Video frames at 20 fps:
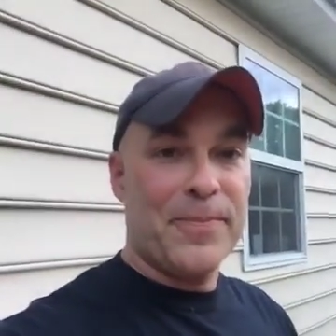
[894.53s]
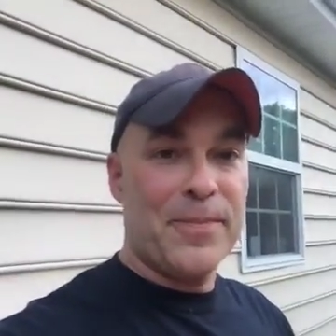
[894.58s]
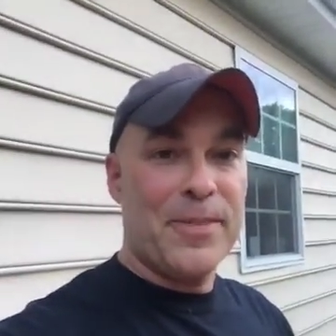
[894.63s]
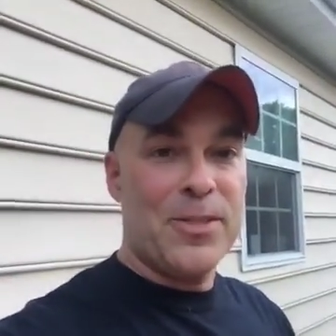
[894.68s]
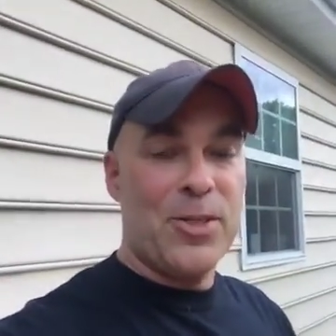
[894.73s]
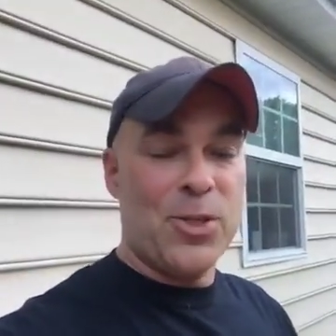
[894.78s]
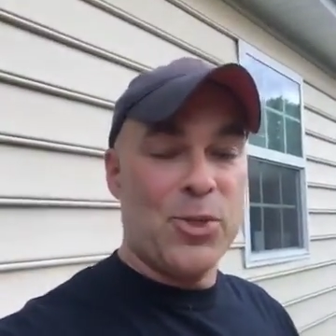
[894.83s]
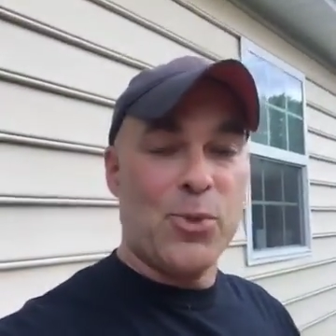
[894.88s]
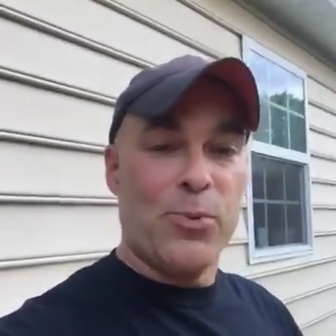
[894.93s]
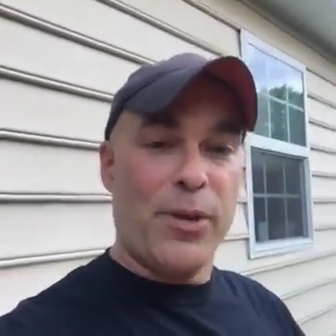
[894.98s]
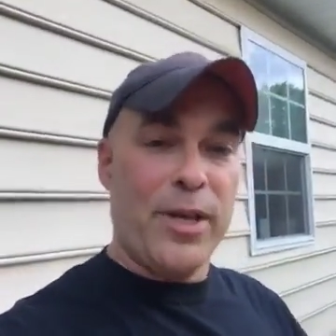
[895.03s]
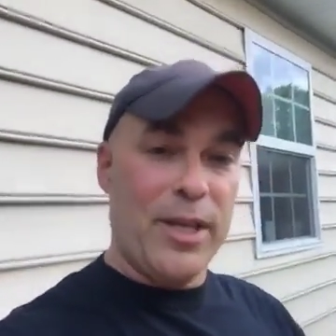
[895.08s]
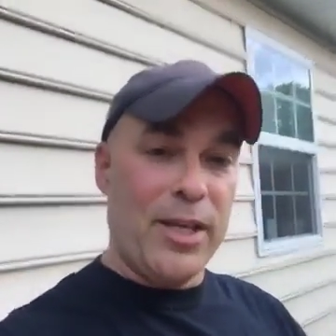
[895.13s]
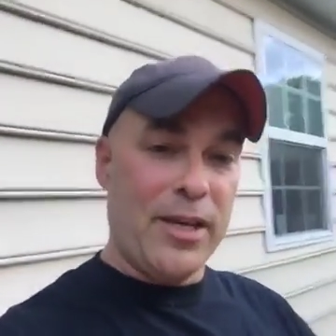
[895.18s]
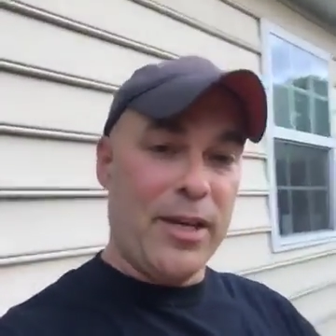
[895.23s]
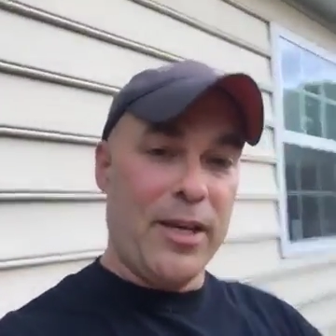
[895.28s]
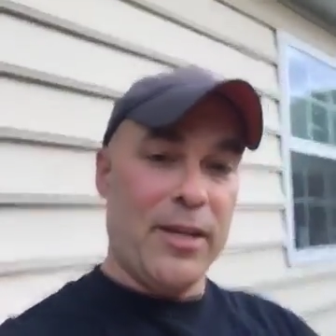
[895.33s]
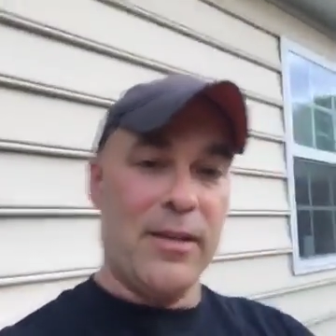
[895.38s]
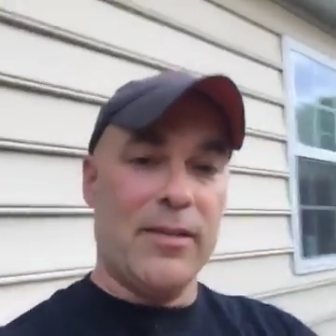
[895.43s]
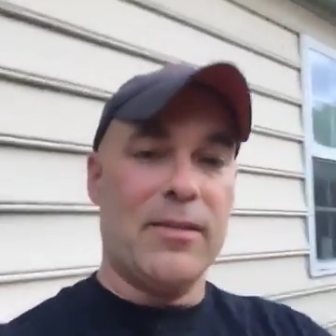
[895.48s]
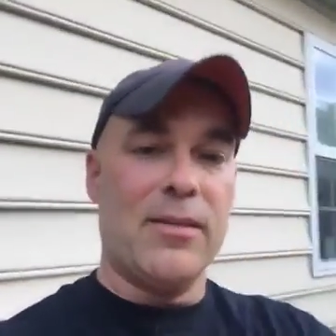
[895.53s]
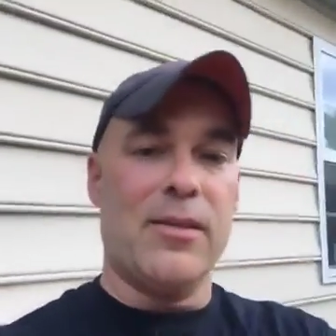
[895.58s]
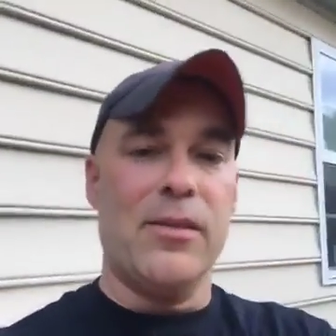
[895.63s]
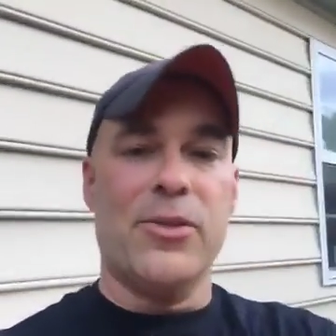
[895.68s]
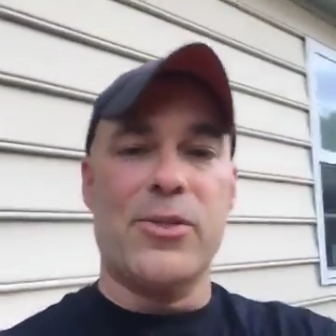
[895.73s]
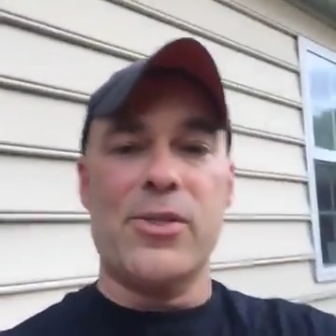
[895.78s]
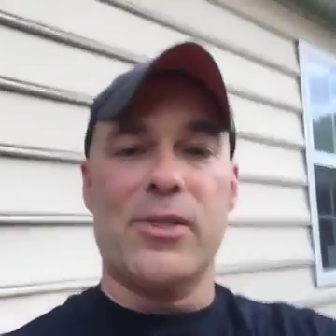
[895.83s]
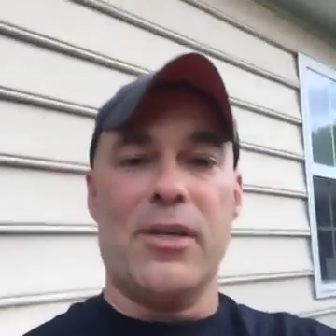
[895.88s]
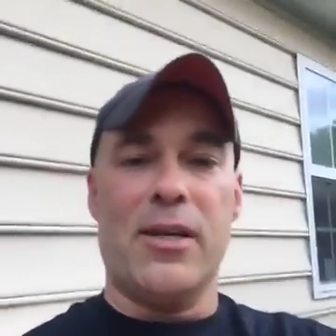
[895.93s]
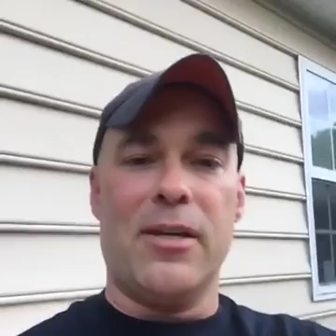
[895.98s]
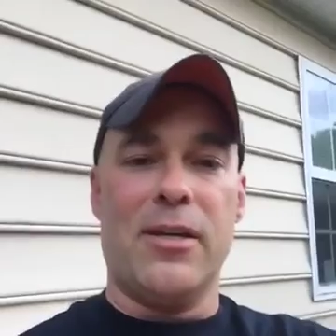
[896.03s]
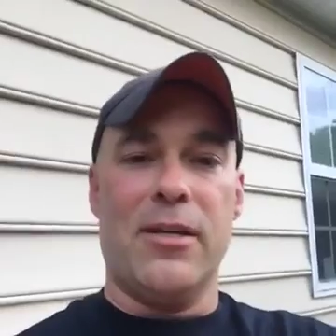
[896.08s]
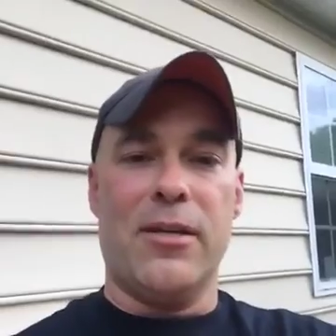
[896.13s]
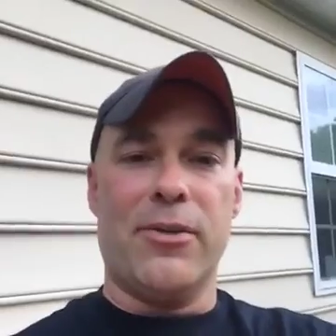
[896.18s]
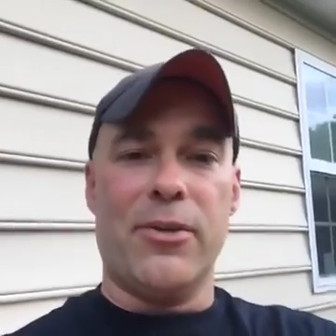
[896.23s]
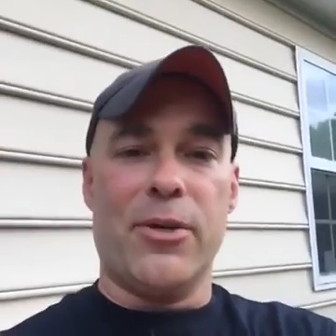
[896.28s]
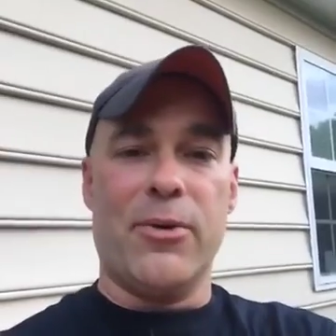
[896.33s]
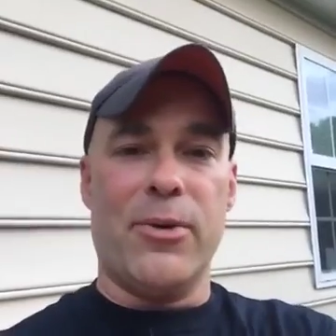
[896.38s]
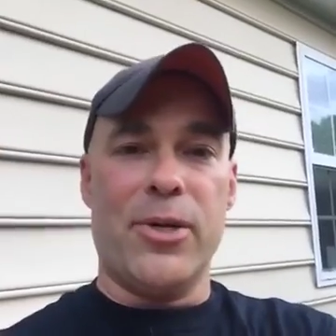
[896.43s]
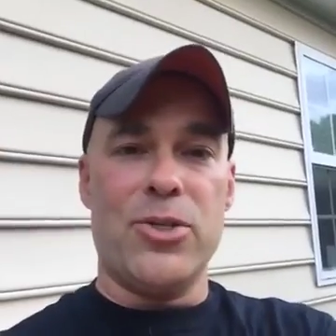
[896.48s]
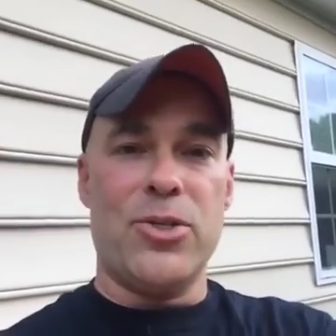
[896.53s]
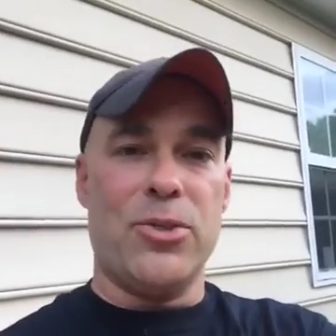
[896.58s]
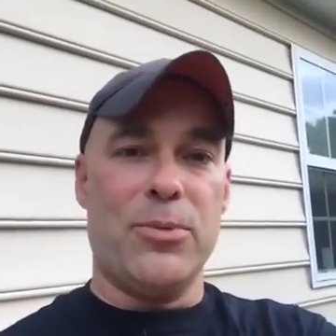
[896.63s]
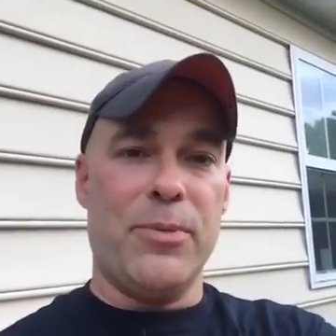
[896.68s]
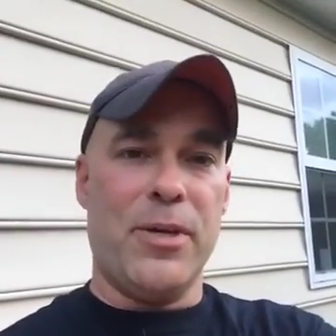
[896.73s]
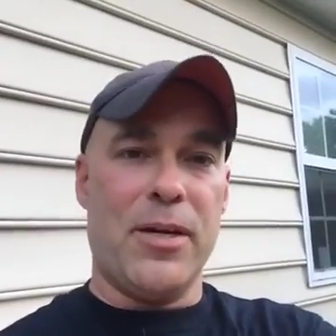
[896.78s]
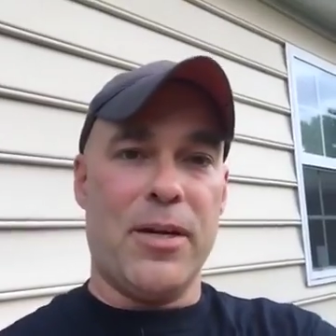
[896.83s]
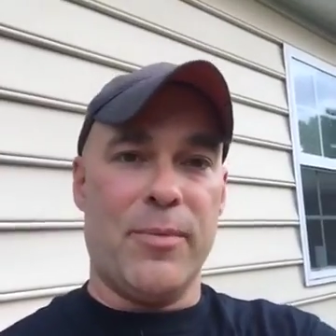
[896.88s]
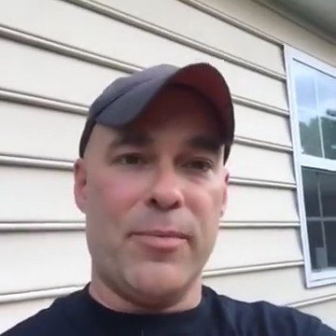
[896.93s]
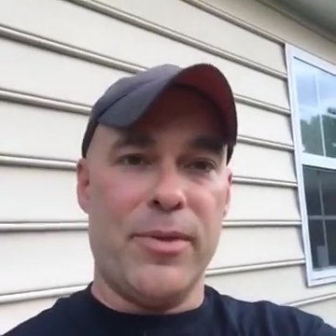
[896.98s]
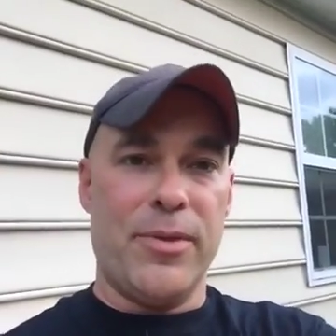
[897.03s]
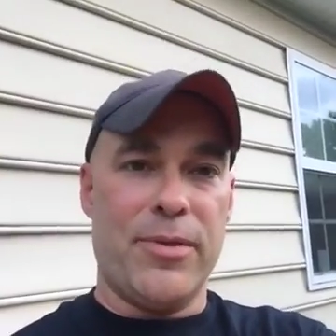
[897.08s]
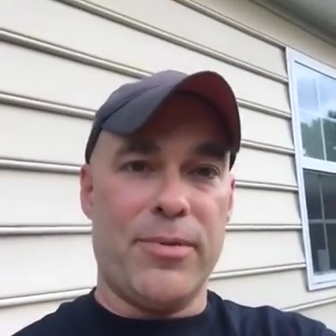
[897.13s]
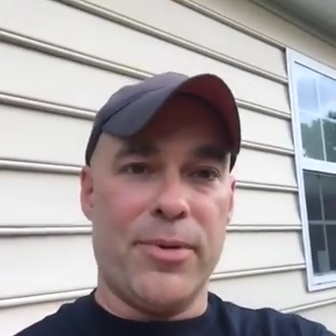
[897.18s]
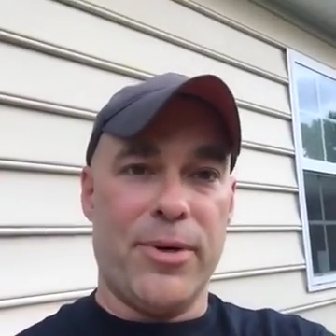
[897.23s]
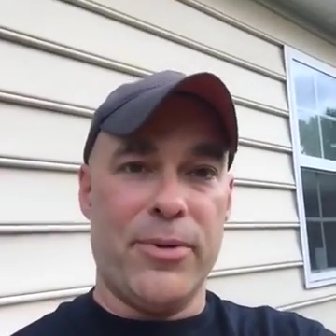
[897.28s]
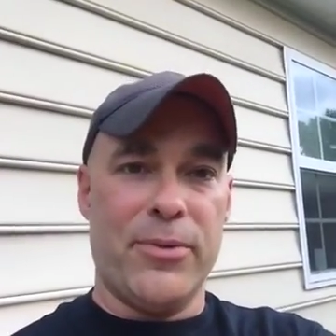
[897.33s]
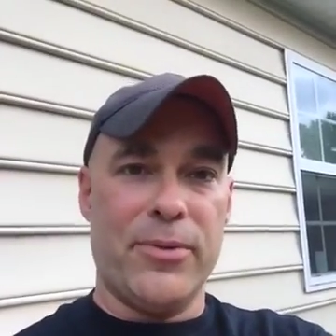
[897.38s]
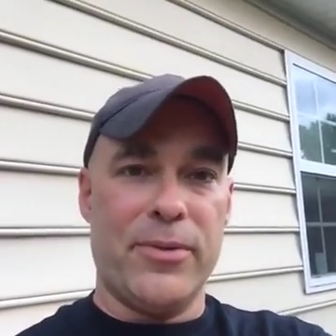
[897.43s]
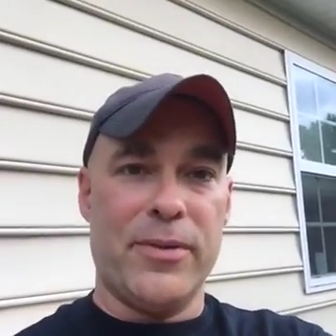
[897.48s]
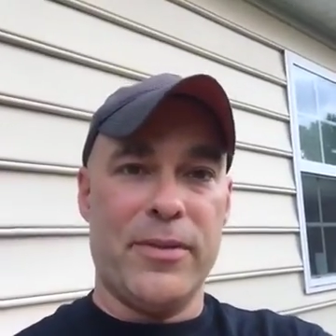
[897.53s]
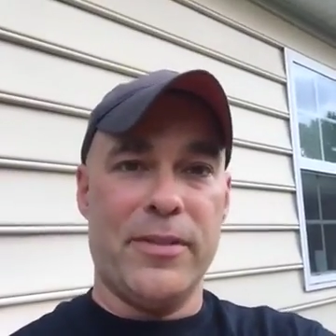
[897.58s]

I'm just waiting out. It looks like another question will be coming through.